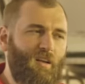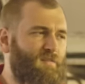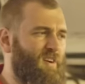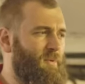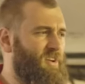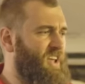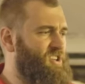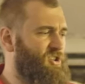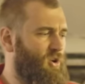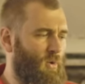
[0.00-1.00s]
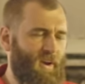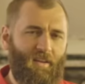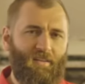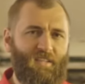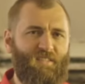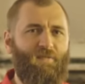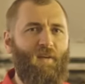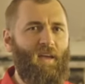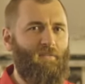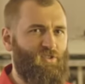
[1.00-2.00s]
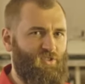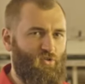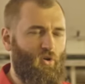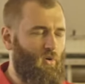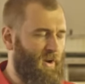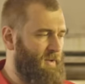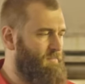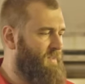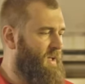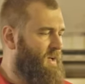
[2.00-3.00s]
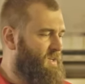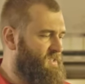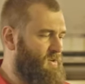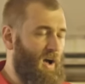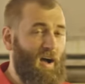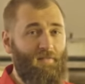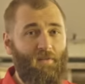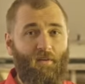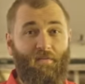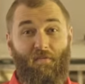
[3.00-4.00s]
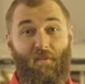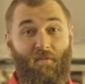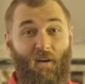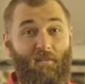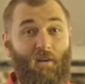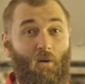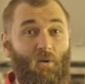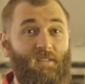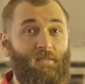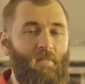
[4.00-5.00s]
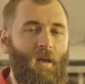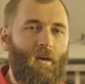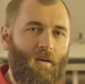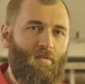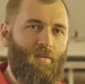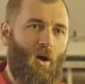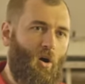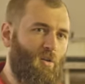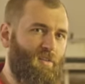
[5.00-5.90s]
fermentation going and these flavors growing. So after fifty-five hours, they, all